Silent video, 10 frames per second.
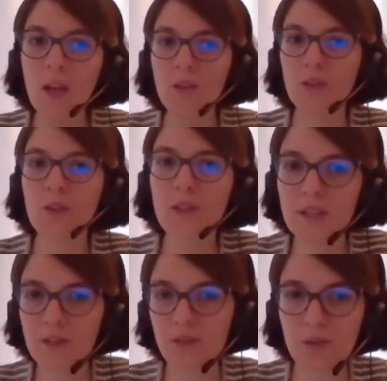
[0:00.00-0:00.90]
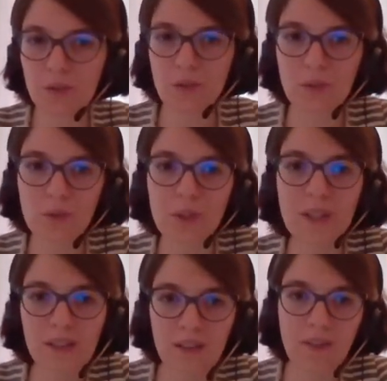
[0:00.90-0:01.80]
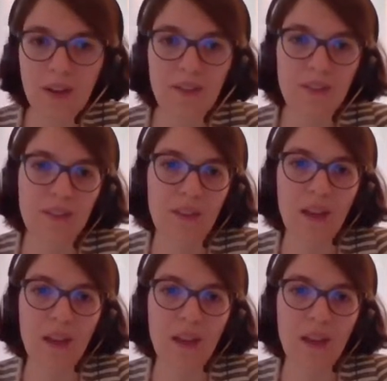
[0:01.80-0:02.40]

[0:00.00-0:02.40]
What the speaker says: So you need to identify these